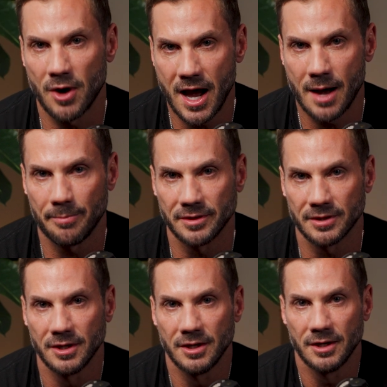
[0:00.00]
happen.
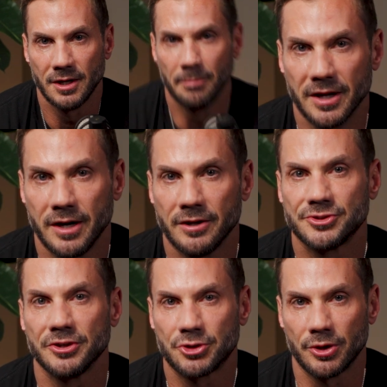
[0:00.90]
But
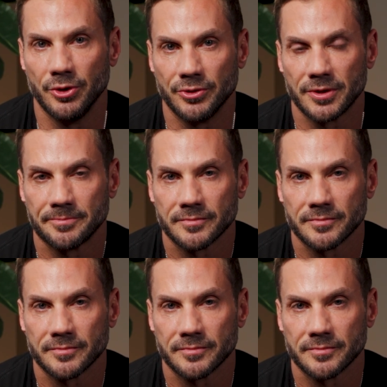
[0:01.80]
here's the truth.